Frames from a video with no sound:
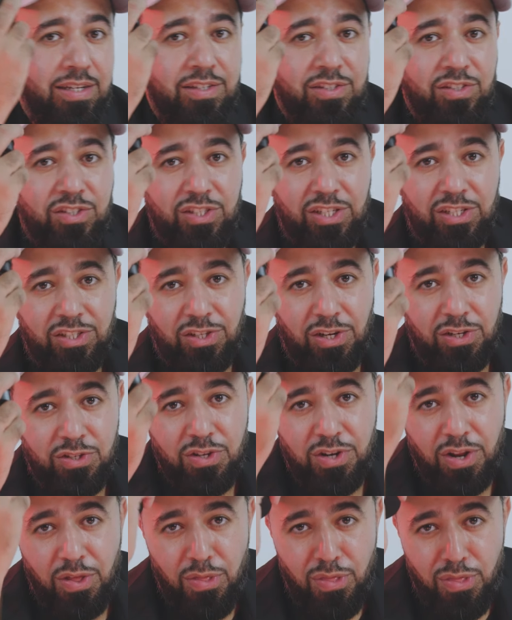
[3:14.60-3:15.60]

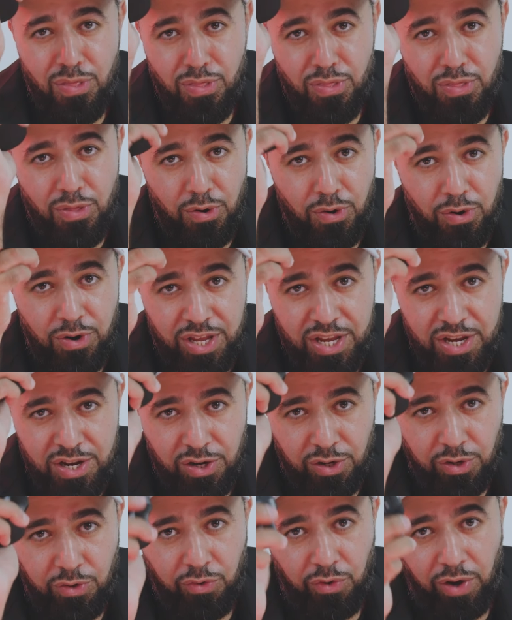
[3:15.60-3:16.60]
630
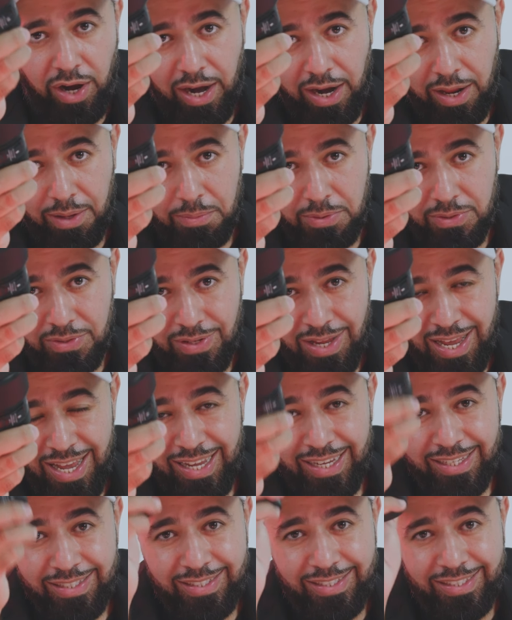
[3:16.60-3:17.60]
grams.
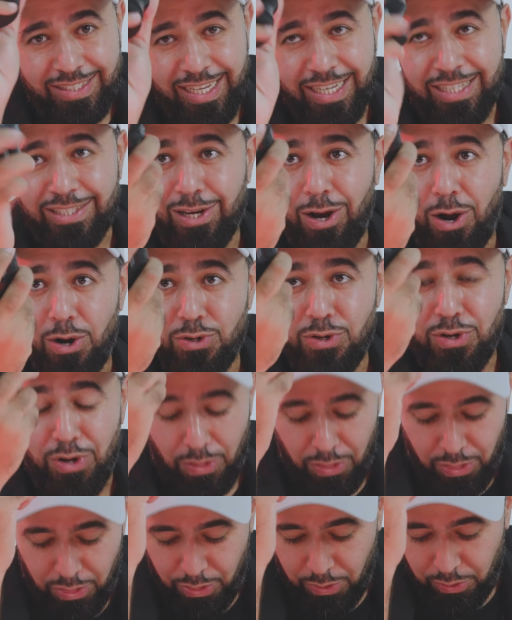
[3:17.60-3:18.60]

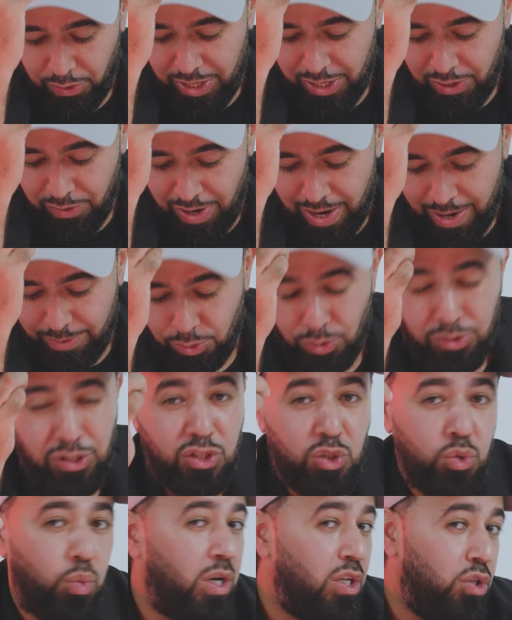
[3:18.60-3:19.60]
630 grams, which
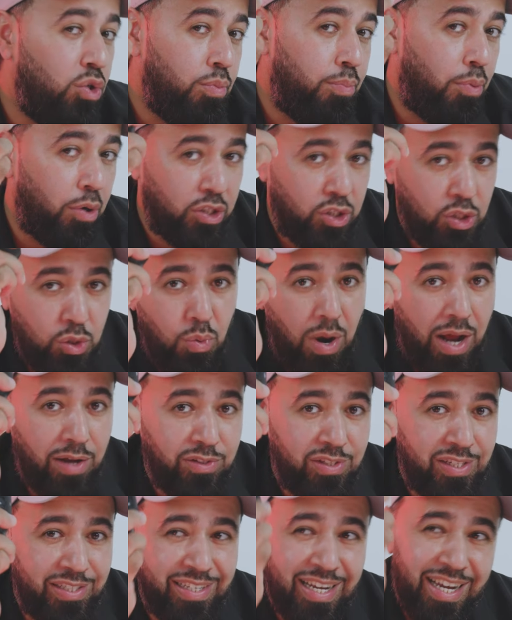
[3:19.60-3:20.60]
is 22.2
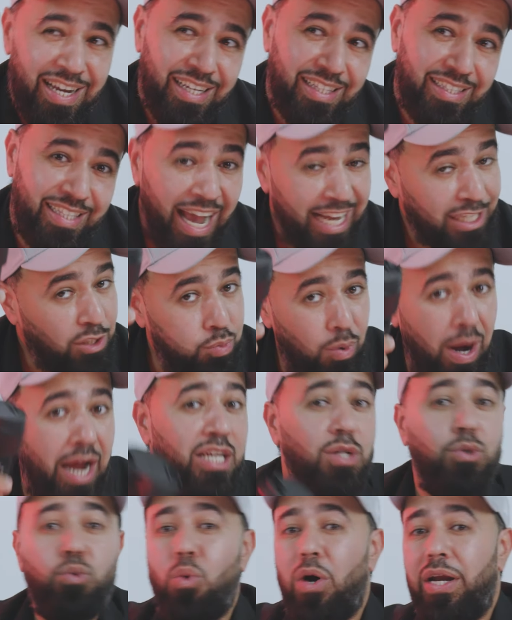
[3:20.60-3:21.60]
ounces. That's why
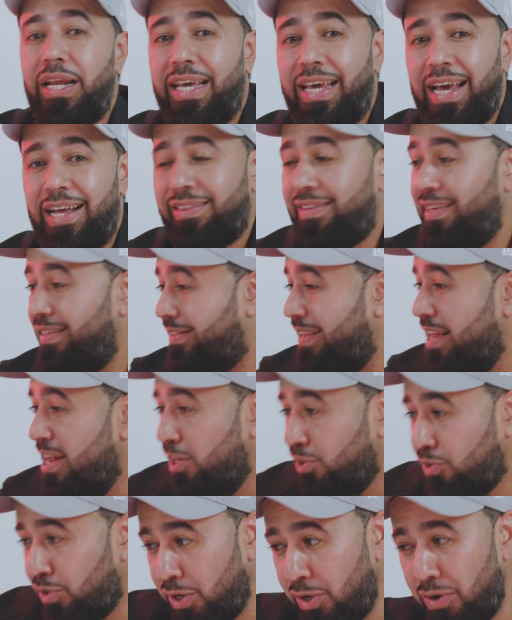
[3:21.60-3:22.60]
you want to get this,
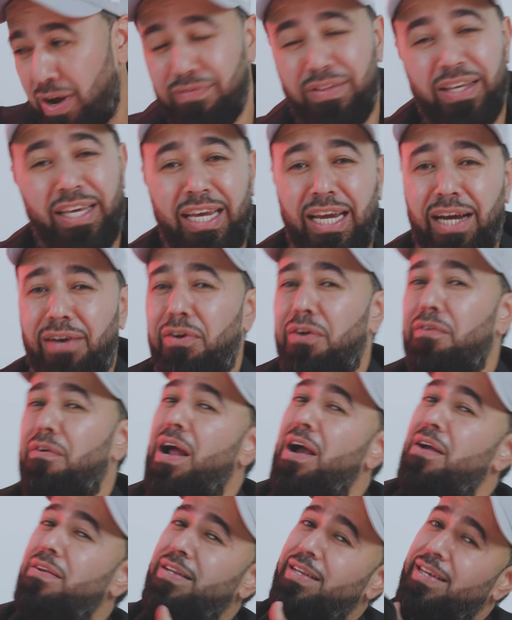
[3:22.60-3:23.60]
so you don't have to carry around